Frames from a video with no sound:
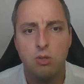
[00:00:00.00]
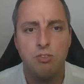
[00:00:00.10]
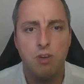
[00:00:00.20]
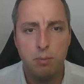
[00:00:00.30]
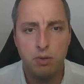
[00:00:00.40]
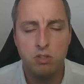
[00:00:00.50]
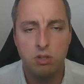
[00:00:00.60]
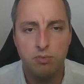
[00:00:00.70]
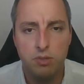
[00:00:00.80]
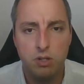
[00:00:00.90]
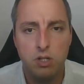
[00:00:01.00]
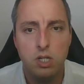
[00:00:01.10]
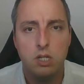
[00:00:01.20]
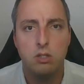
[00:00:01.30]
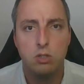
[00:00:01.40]
your fabric softener,
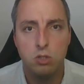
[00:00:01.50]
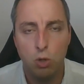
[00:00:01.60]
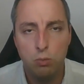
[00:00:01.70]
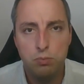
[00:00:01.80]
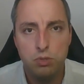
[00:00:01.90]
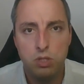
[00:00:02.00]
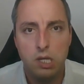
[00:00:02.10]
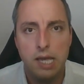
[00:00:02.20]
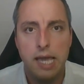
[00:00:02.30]
the soaps,